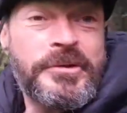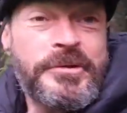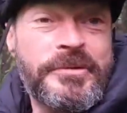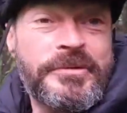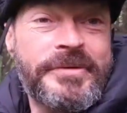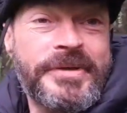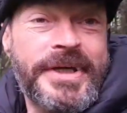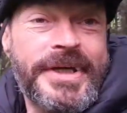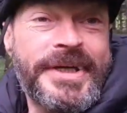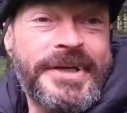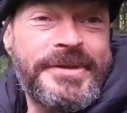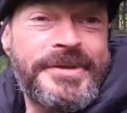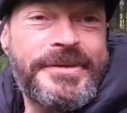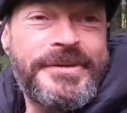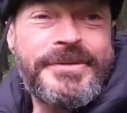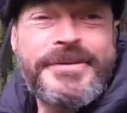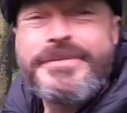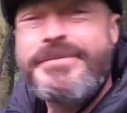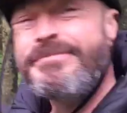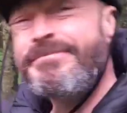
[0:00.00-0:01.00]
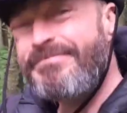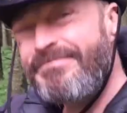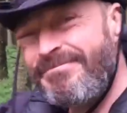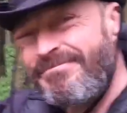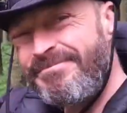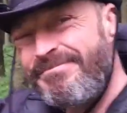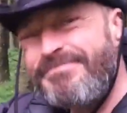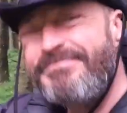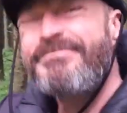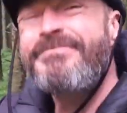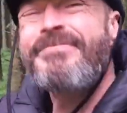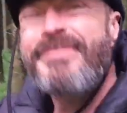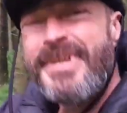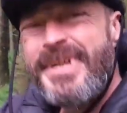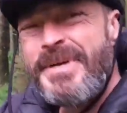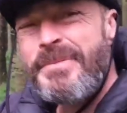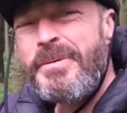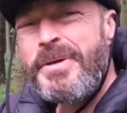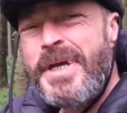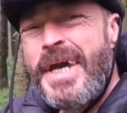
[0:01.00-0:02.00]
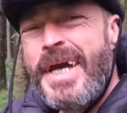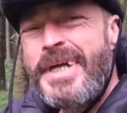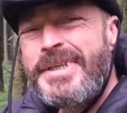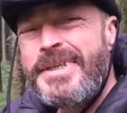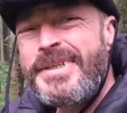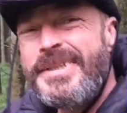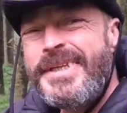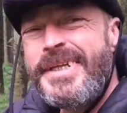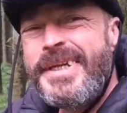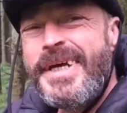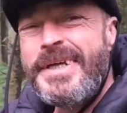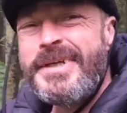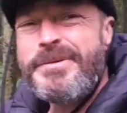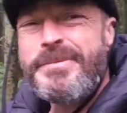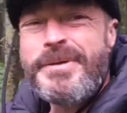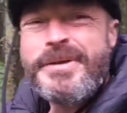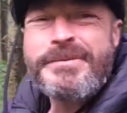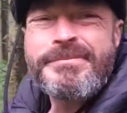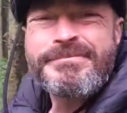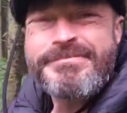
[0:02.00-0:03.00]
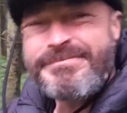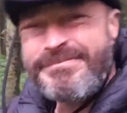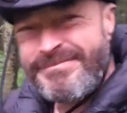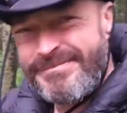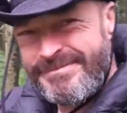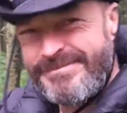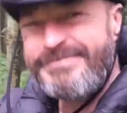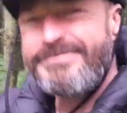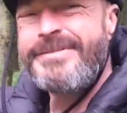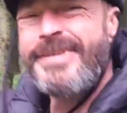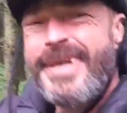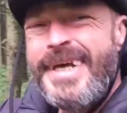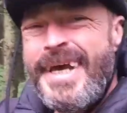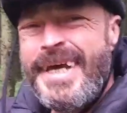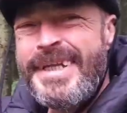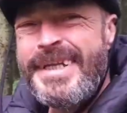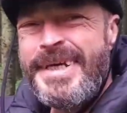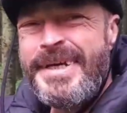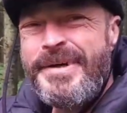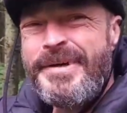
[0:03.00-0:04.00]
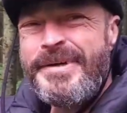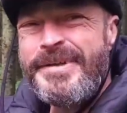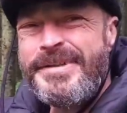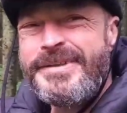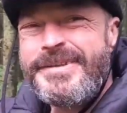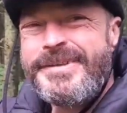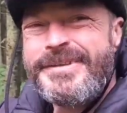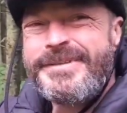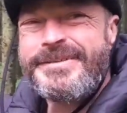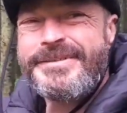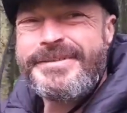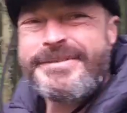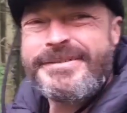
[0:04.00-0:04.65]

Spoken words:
notifications. We'll catch you in the next one. Adios.